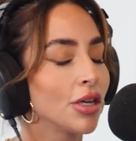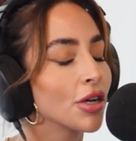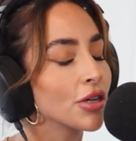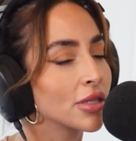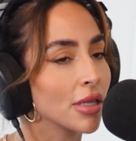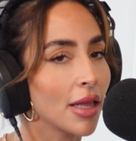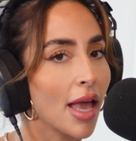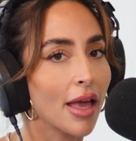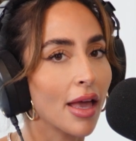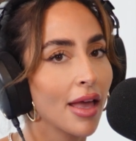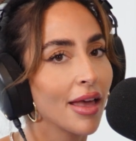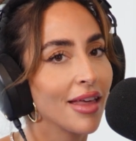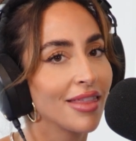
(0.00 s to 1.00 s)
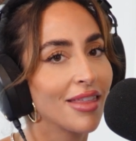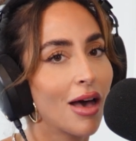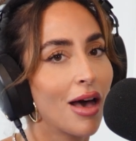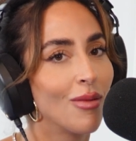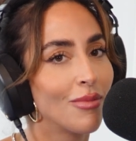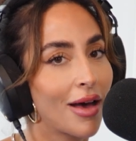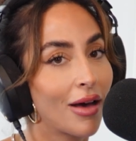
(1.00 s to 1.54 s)
You're like,
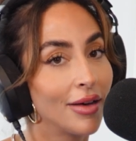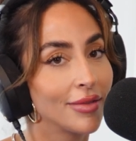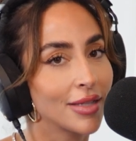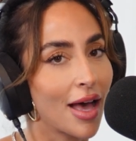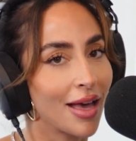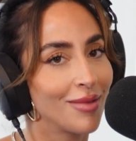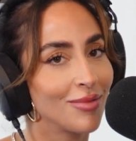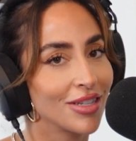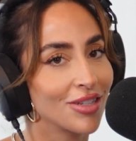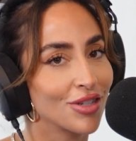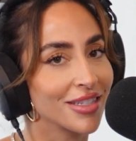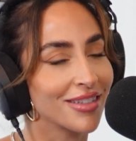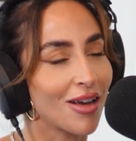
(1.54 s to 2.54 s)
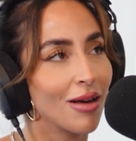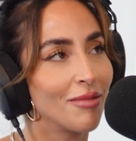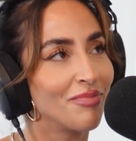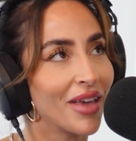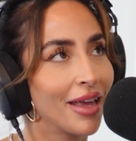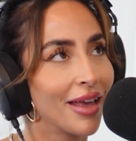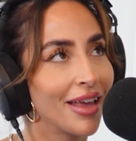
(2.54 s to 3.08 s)
the amount of times it's just
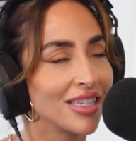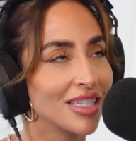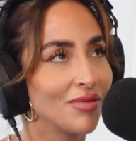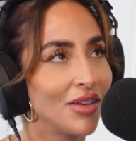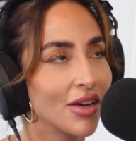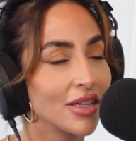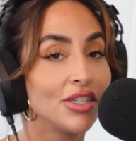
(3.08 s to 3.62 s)
got beat into me.